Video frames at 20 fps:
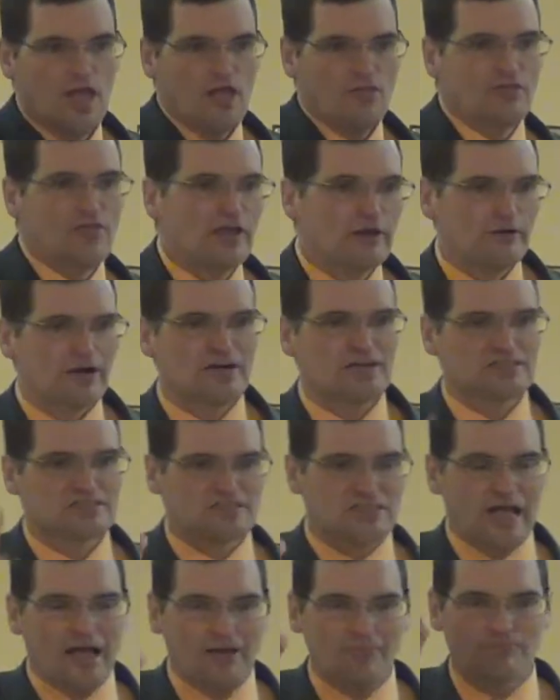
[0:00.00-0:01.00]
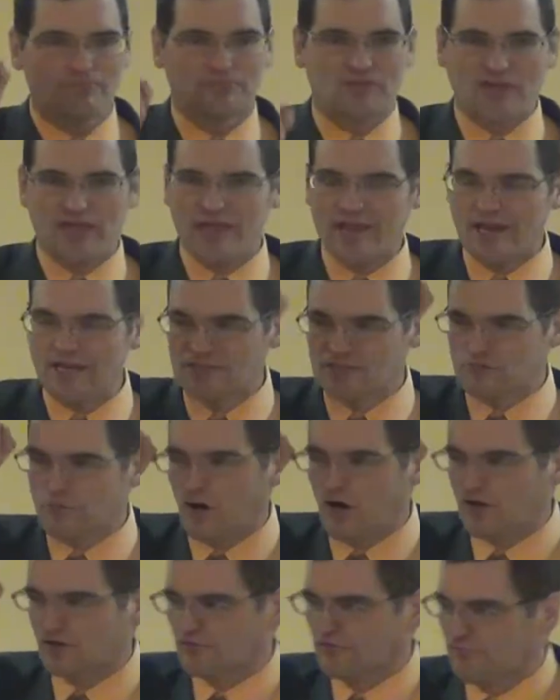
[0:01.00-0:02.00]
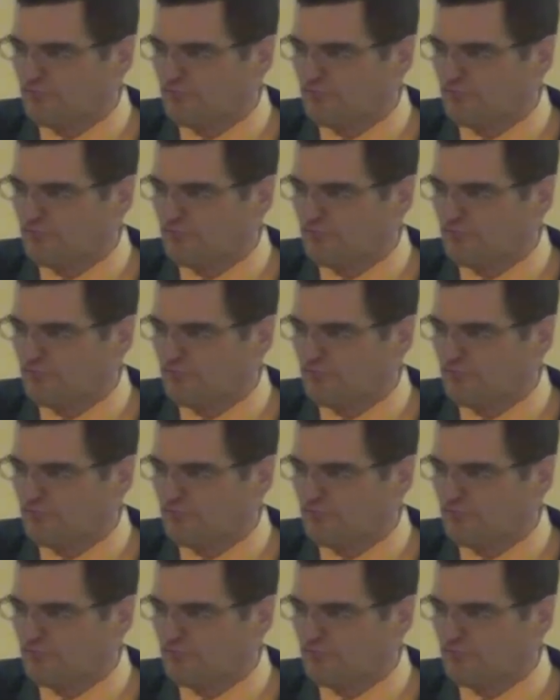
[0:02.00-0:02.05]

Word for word: There are some things worth